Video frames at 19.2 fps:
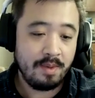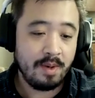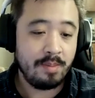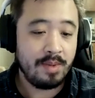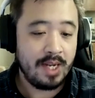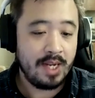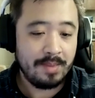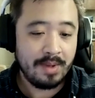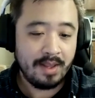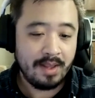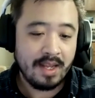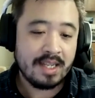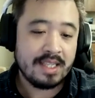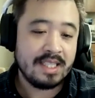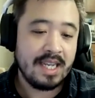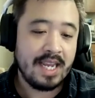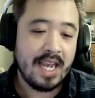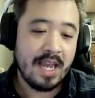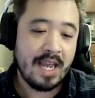played by
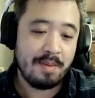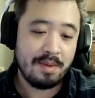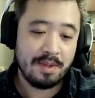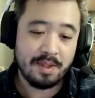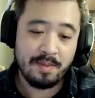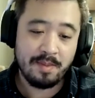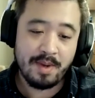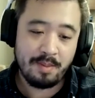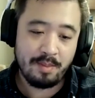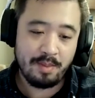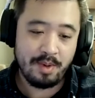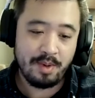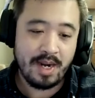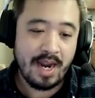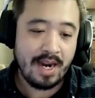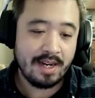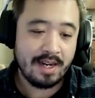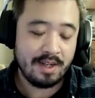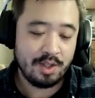Lexi Hammond's the main
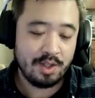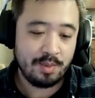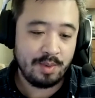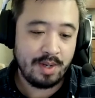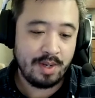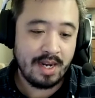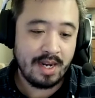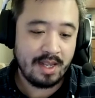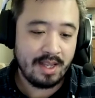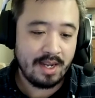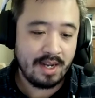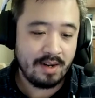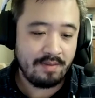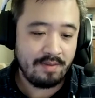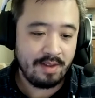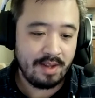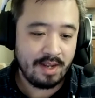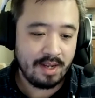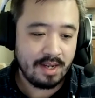protagonist, we had a lot
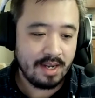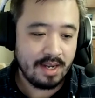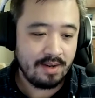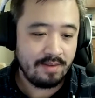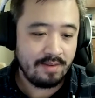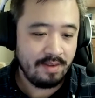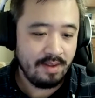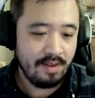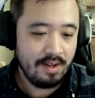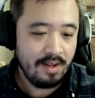of kind of